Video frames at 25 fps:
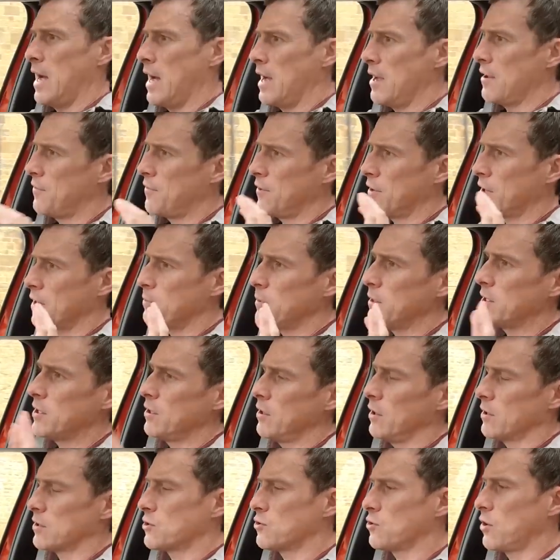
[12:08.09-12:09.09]
Now, if you're gonna be
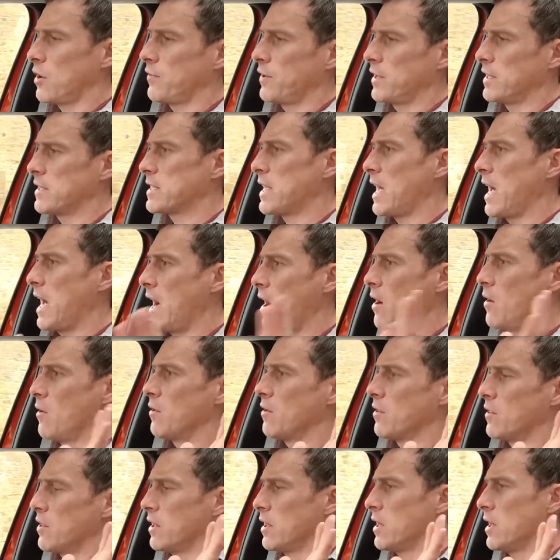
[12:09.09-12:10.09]
doing lots of driving in
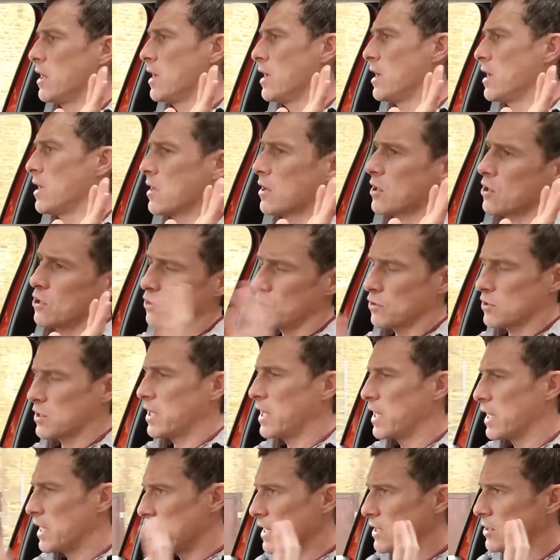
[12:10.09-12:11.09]
town, the
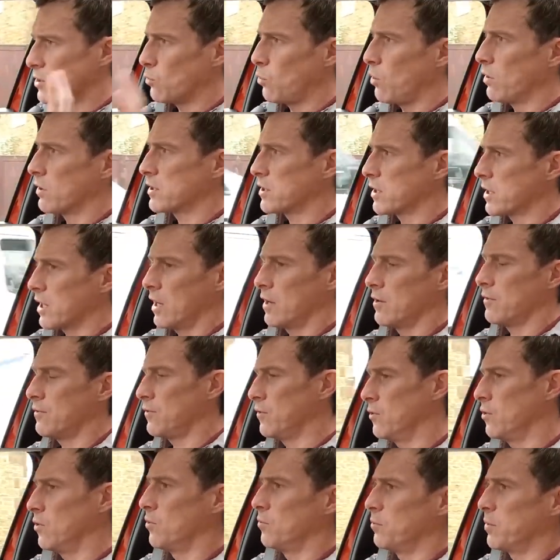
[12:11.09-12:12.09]
Corsa-e is the one to go
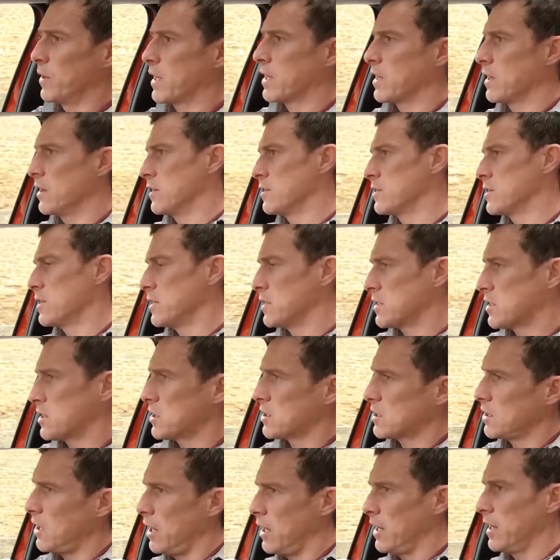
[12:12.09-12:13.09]
for because it's
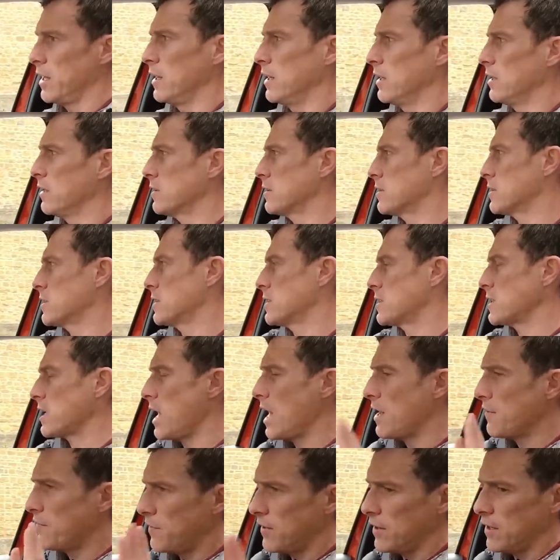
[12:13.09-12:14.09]
silent, it's
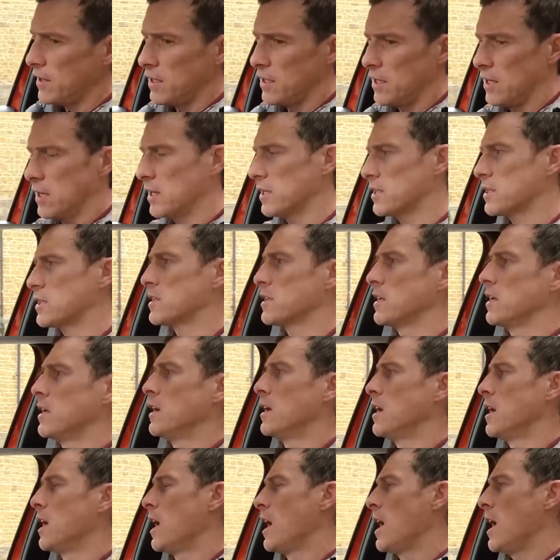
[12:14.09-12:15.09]
effortless,
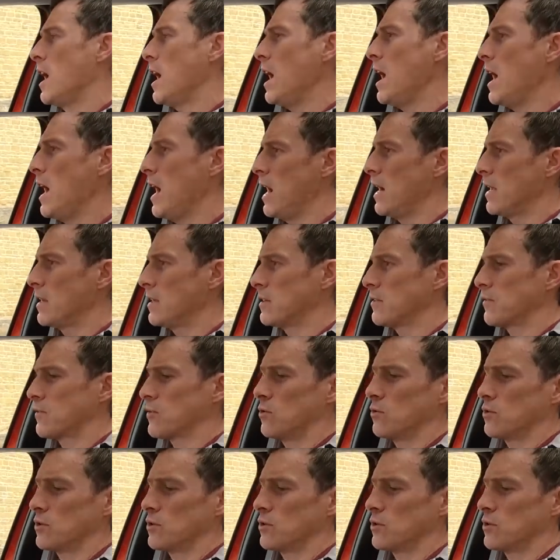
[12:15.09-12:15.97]
and of